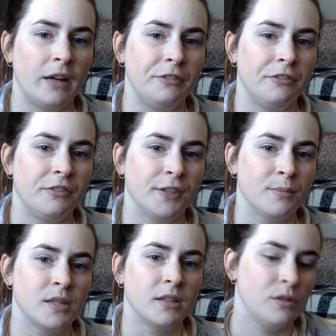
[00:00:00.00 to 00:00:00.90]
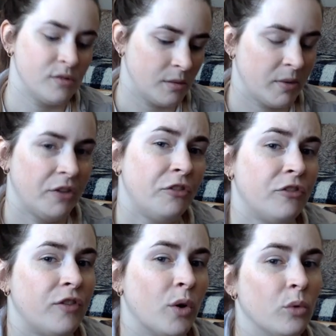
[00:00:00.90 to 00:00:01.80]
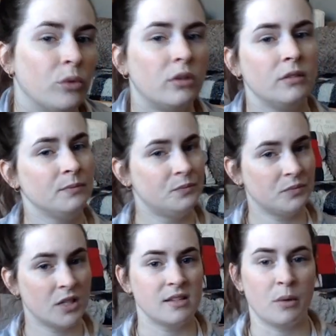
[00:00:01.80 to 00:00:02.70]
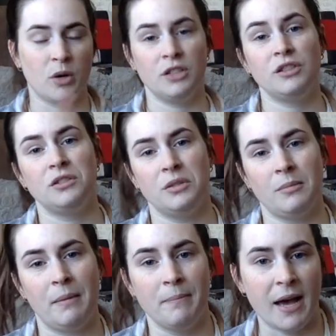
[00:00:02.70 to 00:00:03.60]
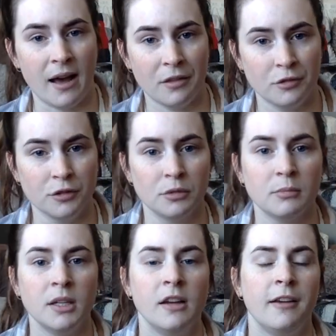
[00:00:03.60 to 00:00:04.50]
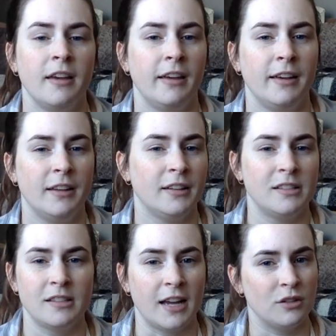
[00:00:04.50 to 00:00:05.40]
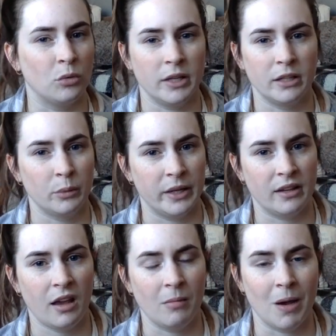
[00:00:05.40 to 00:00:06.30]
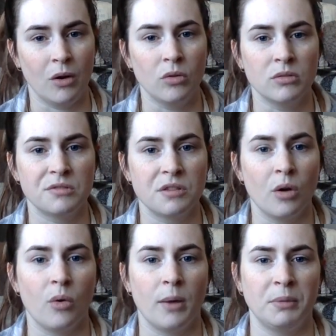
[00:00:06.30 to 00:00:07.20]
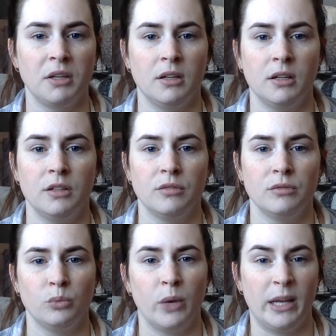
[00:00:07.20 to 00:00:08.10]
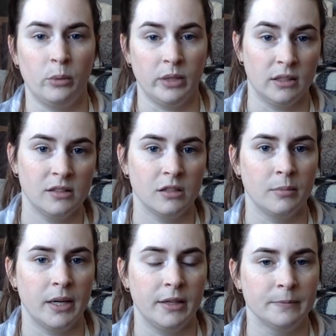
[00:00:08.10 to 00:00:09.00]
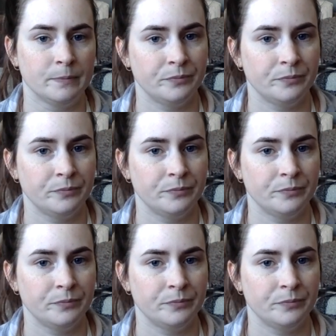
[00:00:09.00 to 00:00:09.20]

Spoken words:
I filmed it using my phone because I wanted to do it in my bathroom. And I don't like the way it came out, so I'm going to wait a week till my